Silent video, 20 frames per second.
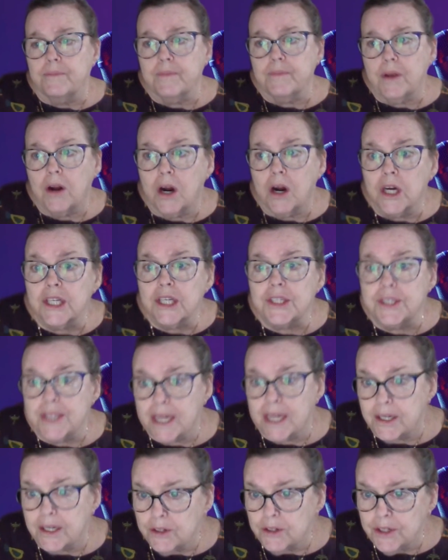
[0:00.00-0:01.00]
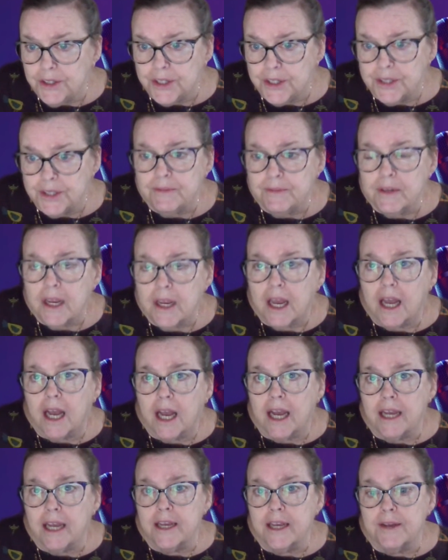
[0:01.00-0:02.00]
art standards.
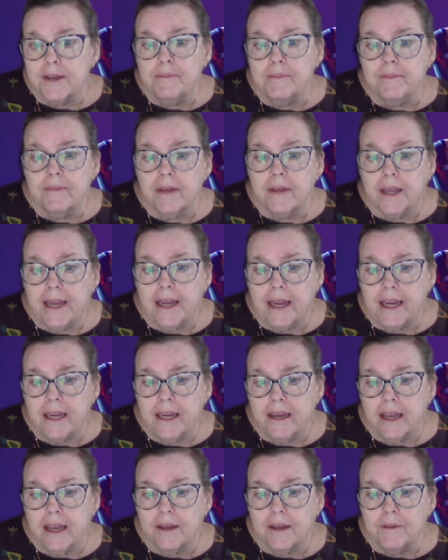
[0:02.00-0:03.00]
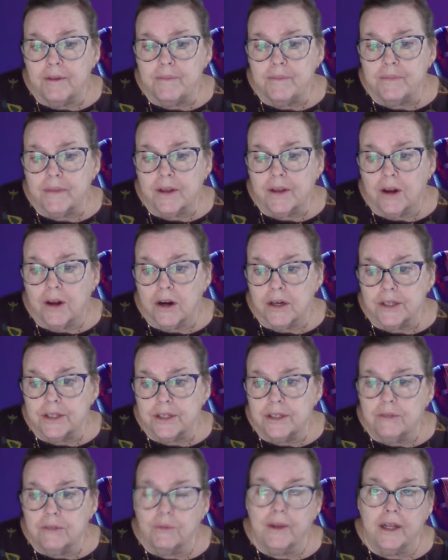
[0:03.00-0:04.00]
I am I'm
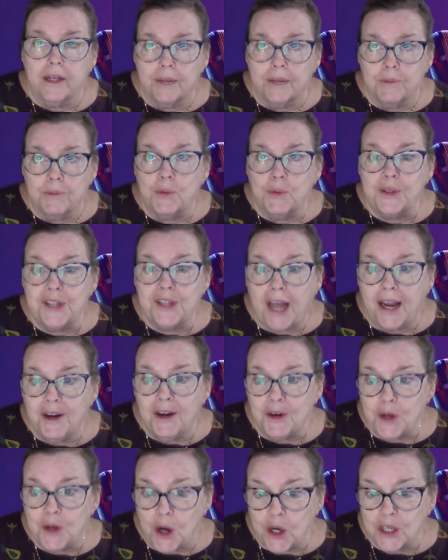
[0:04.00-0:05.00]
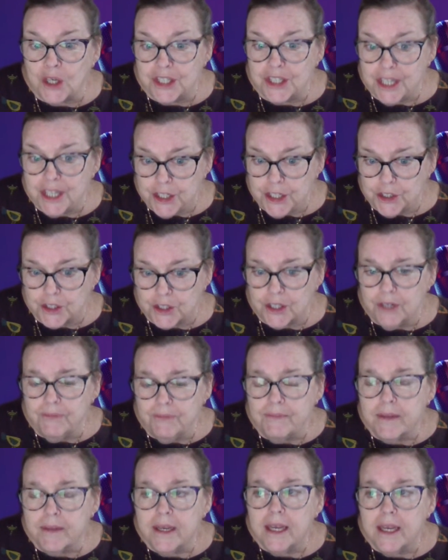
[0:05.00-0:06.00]
a retired art teacher,
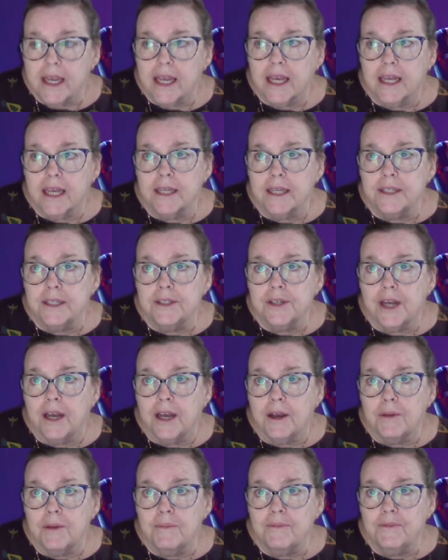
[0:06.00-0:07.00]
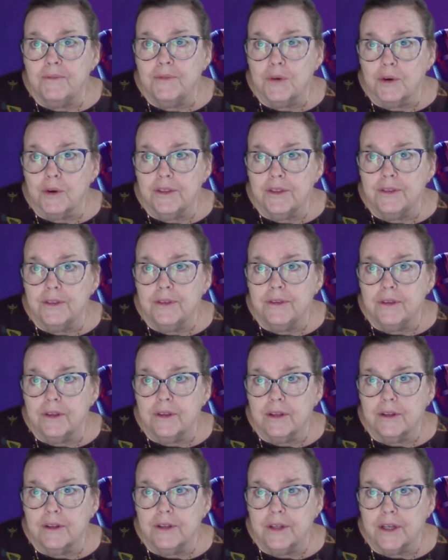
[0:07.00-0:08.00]
and for
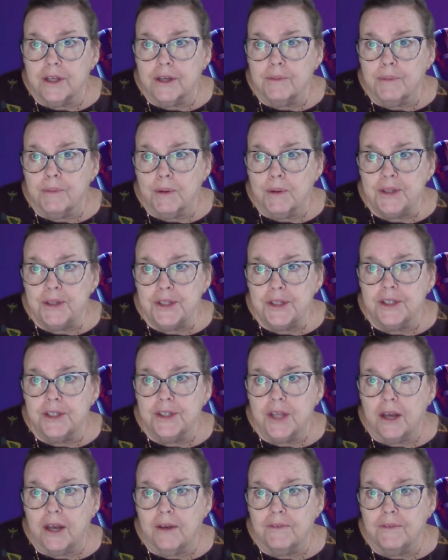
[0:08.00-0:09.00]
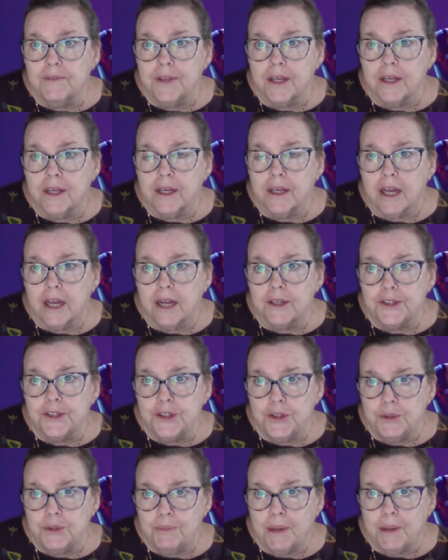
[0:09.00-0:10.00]
the purposes of the
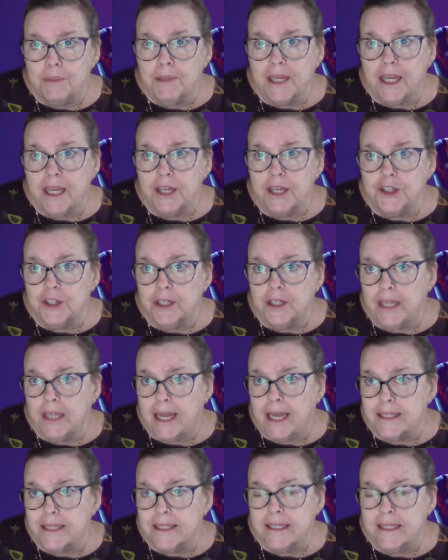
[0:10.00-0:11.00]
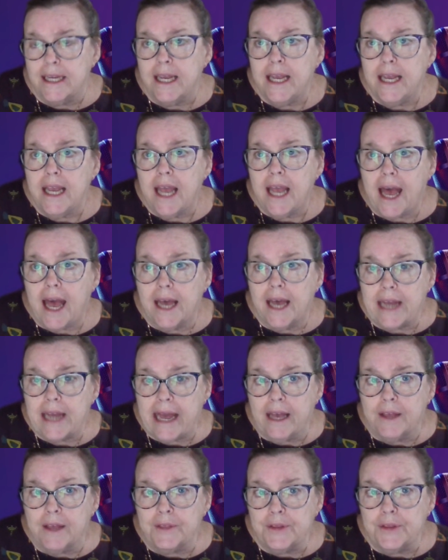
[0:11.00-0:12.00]
student publication class at
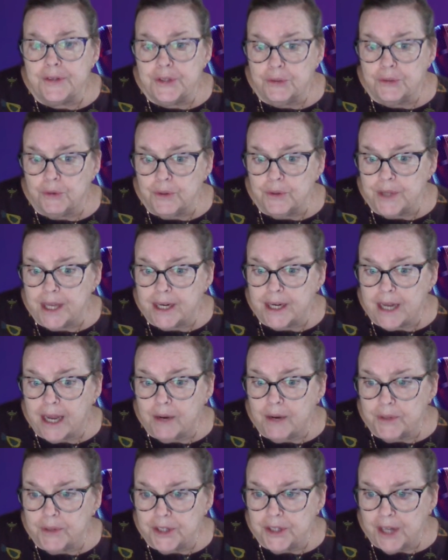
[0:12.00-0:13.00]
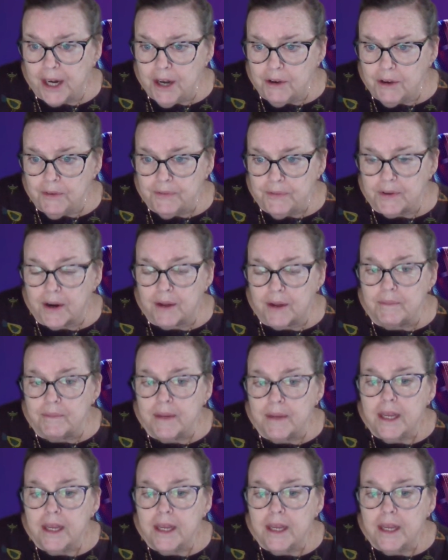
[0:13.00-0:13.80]
the school that I retired from,